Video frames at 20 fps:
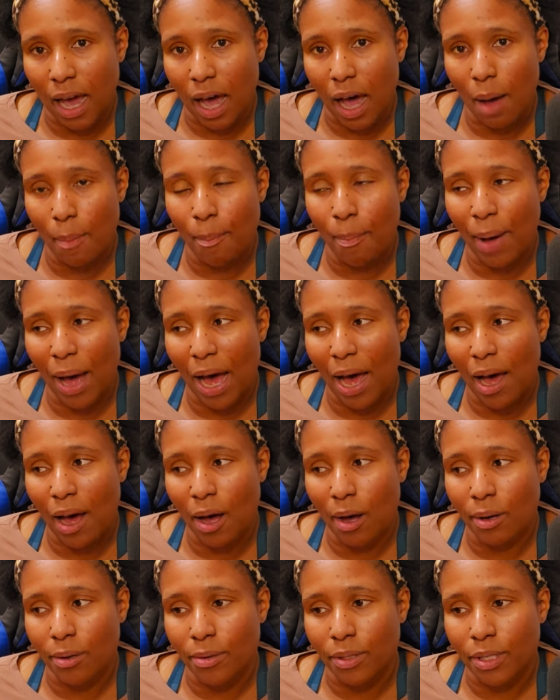
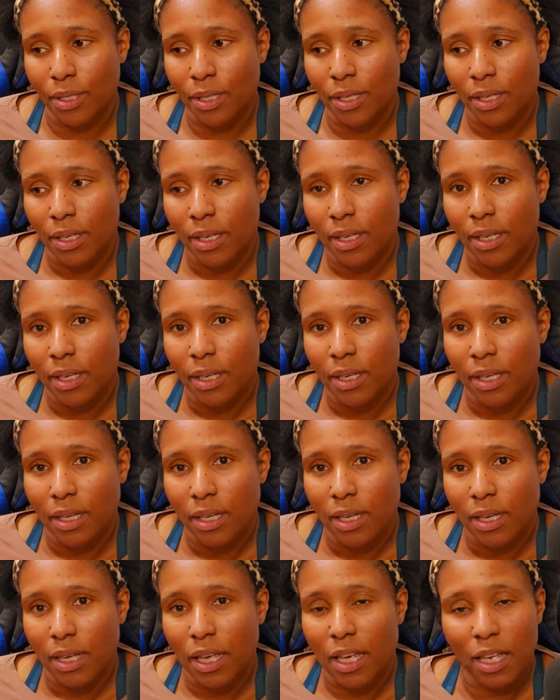about
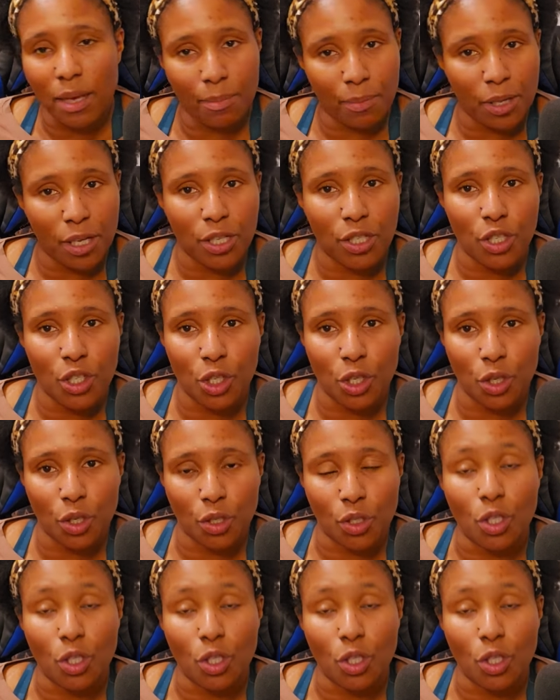Emily's children.